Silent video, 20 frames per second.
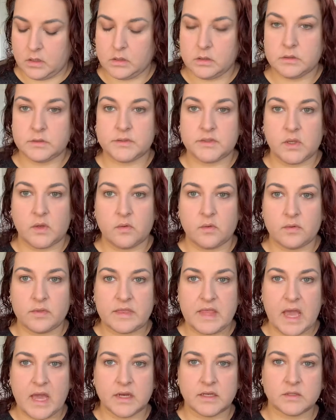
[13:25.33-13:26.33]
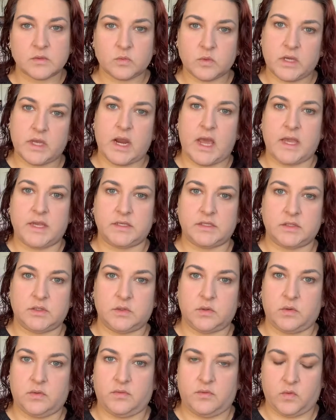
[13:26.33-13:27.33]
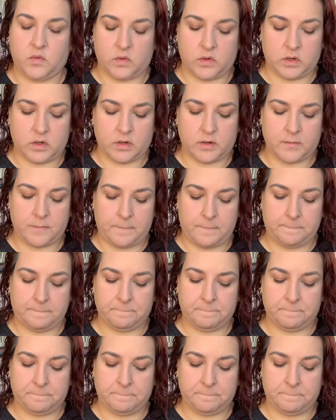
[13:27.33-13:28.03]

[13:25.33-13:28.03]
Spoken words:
So that is what I do for